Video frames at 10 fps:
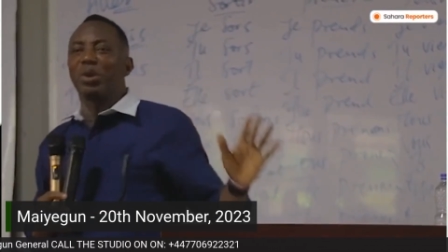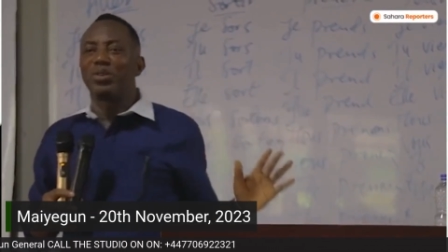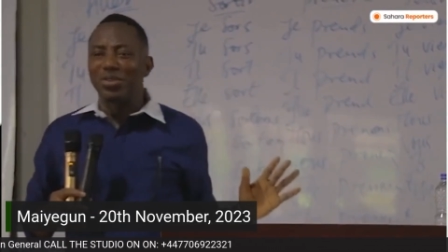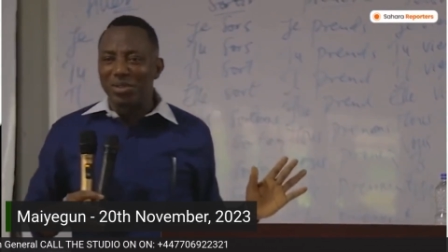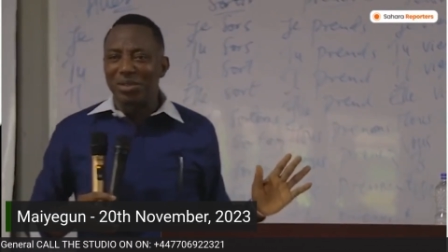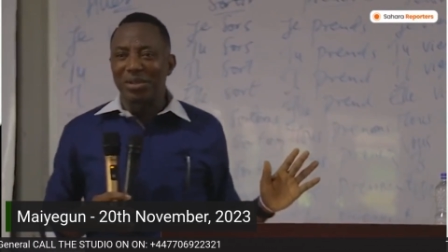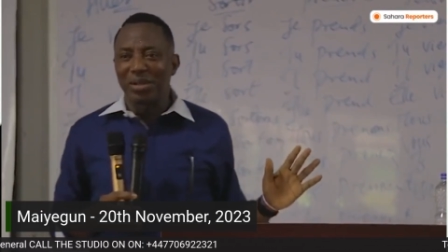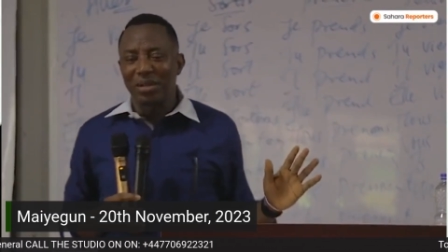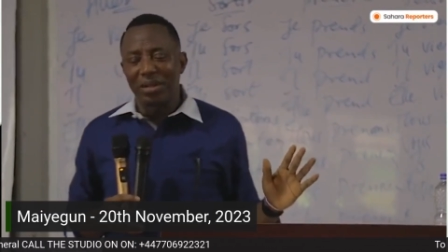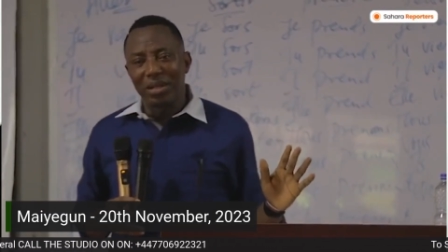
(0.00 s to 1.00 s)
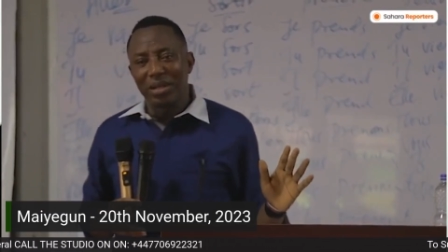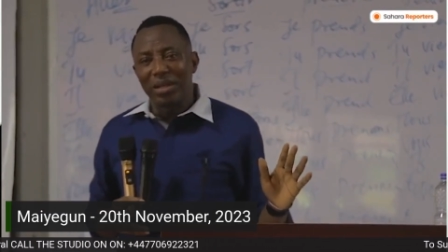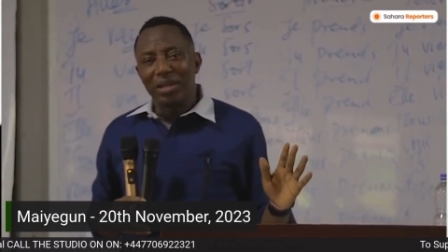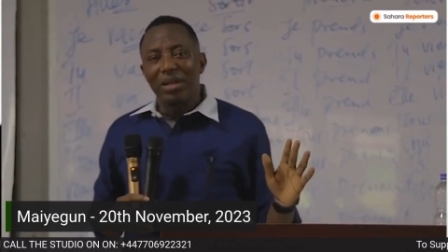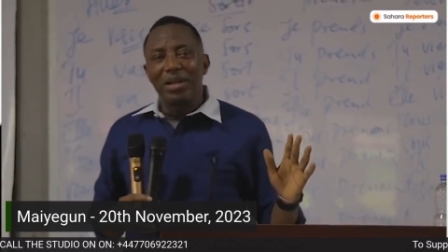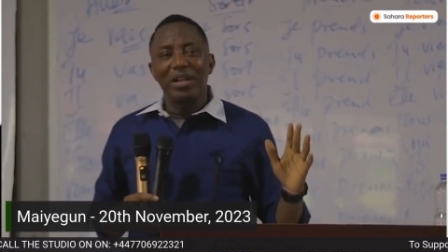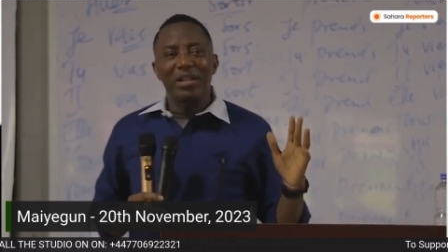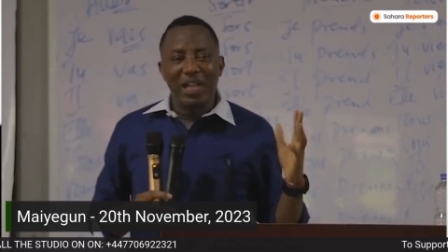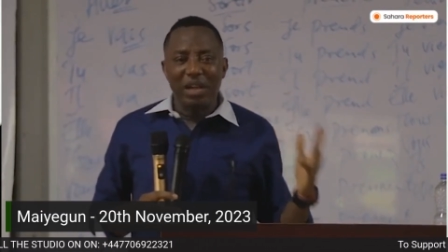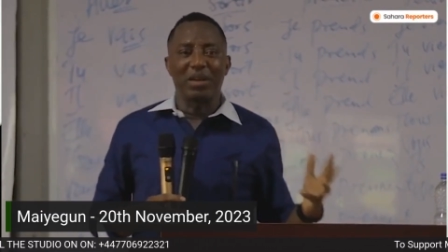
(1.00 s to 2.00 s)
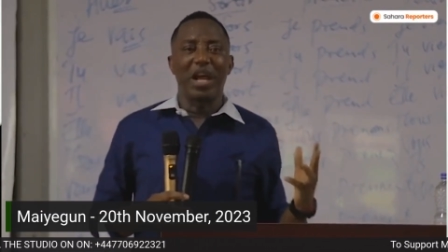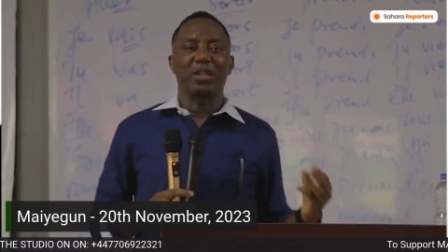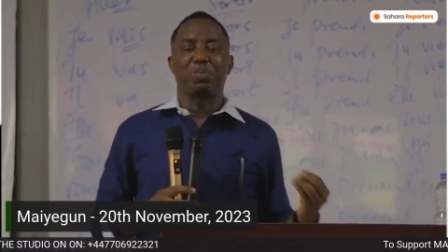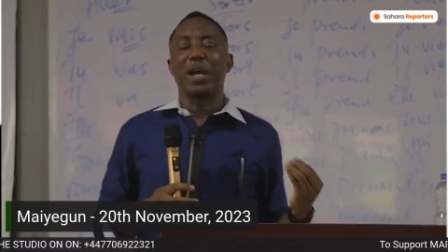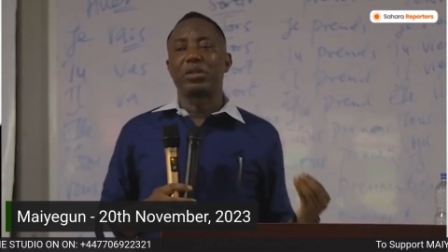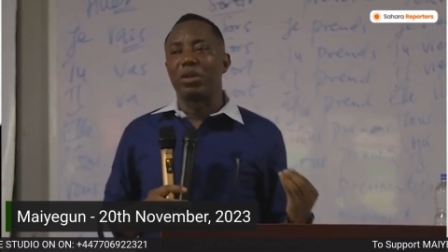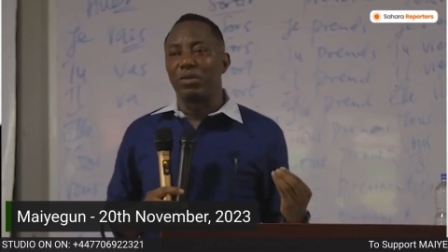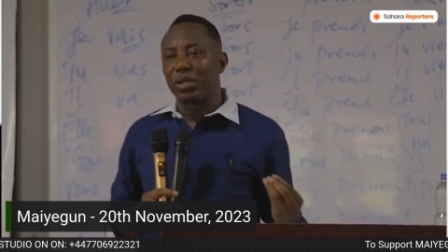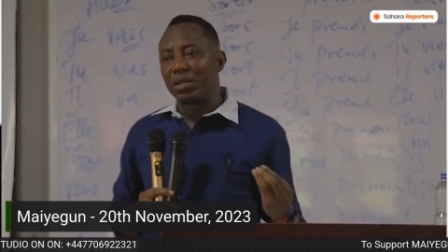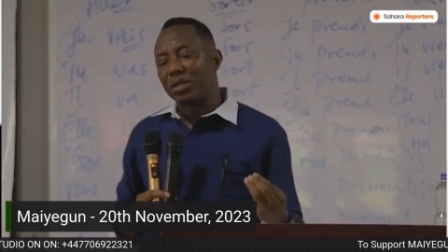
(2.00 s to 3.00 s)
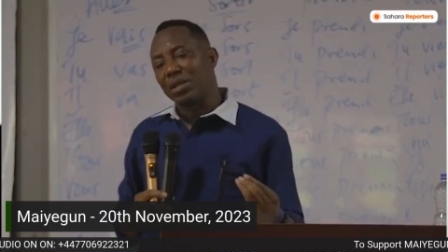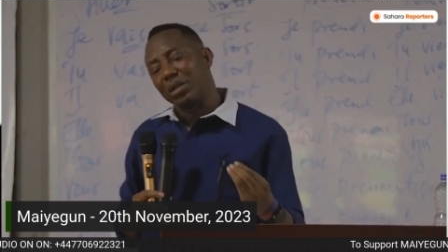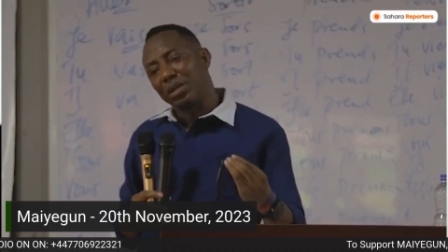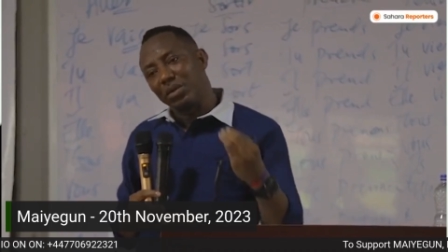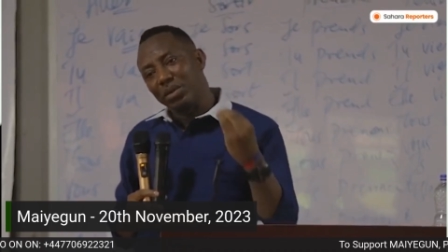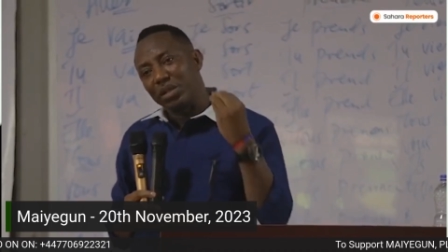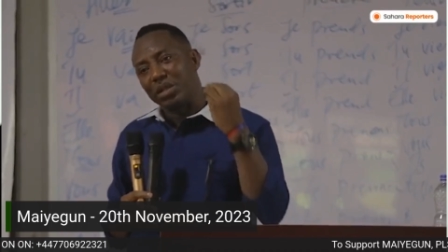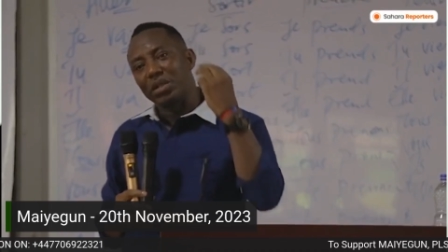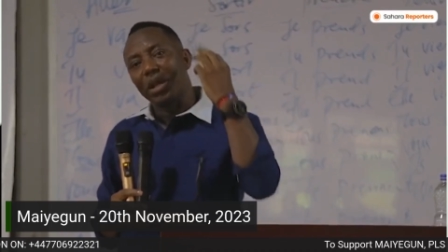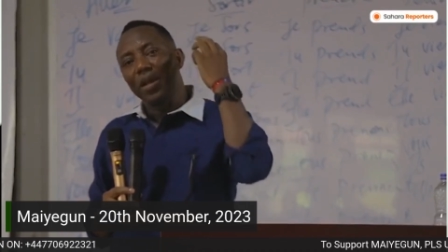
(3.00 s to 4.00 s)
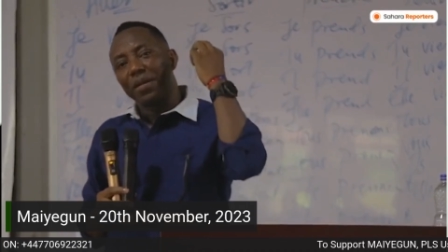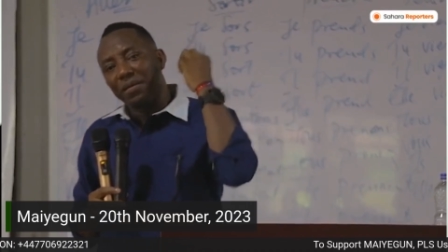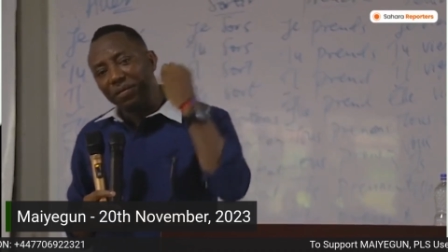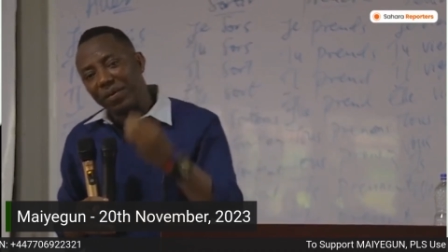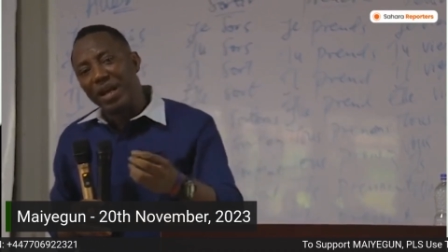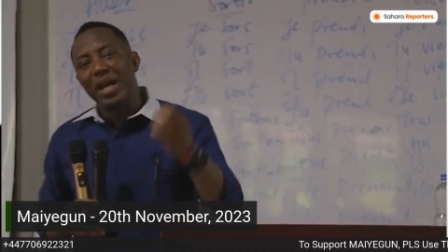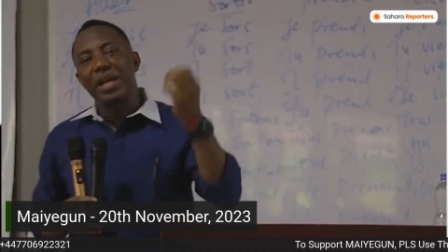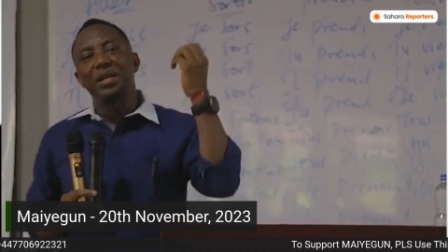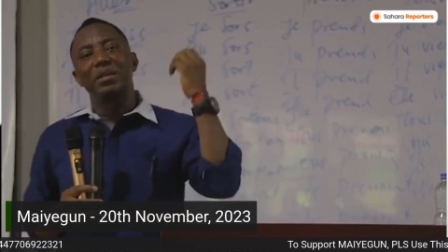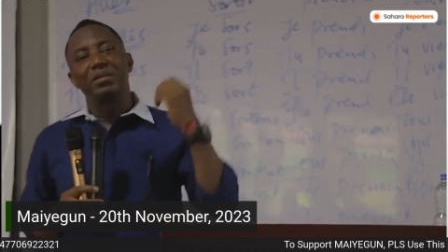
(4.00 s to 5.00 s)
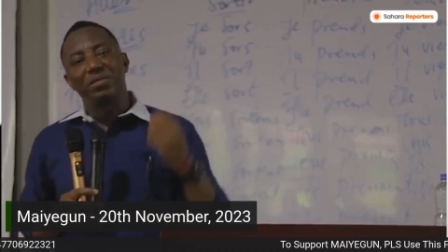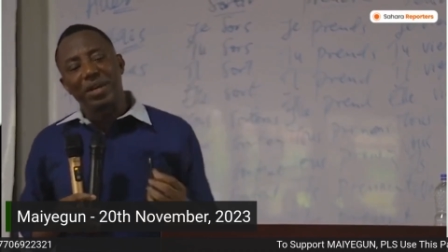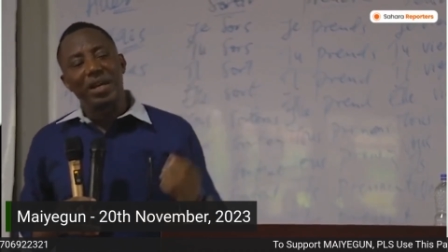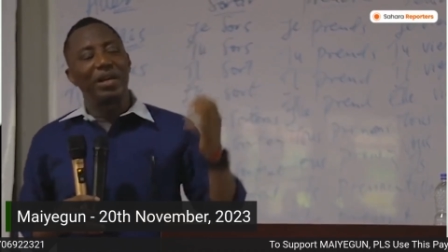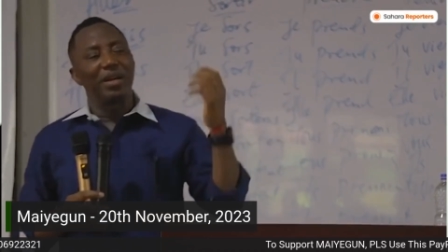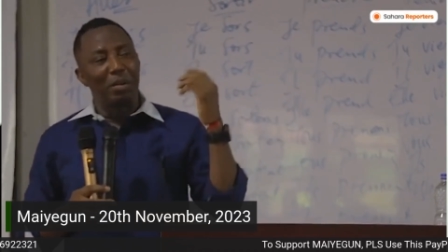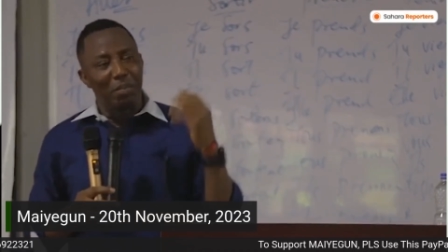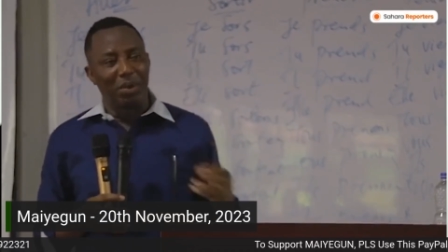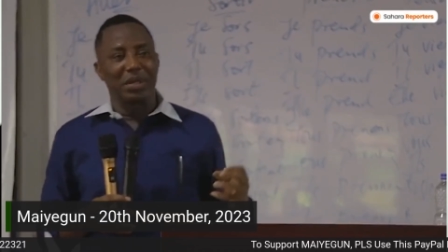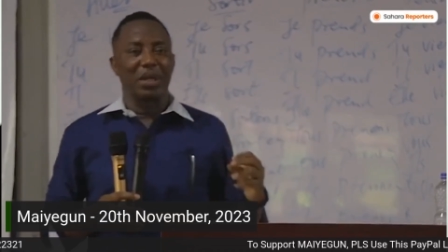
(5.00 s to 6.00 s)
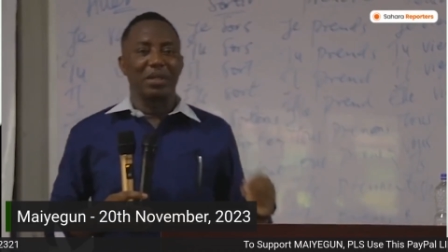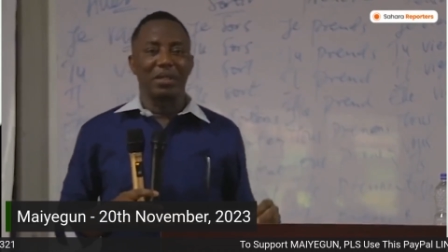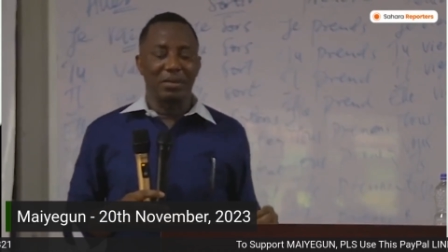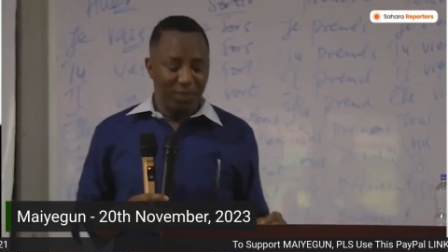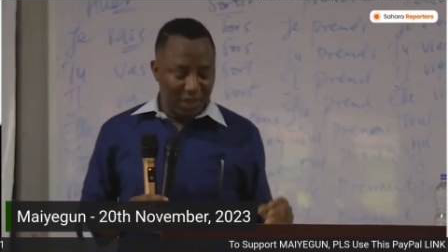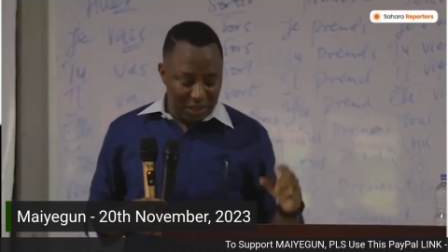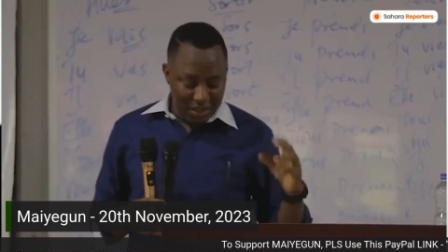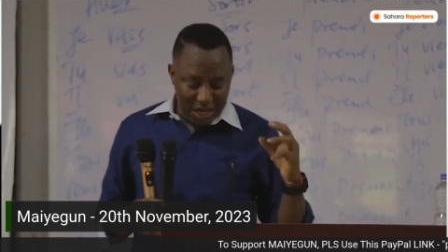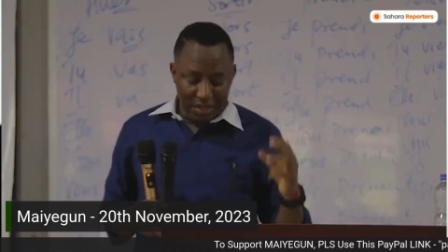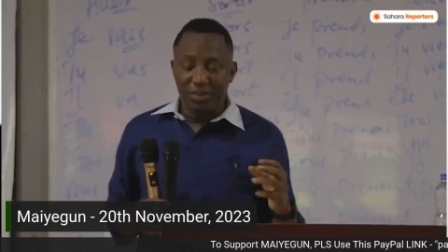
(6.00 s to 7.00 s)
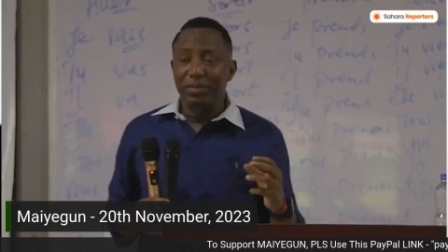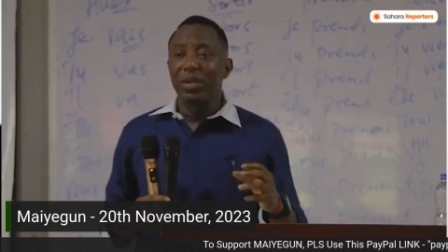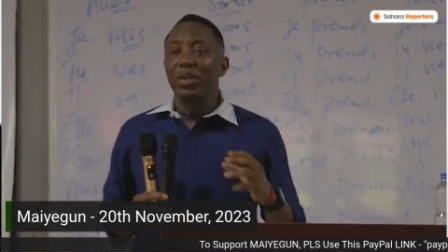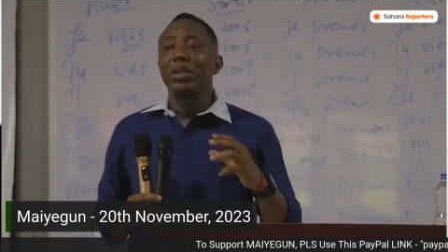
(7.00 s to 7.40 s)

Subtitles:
us. The second aspect of it, which is very, very important, is that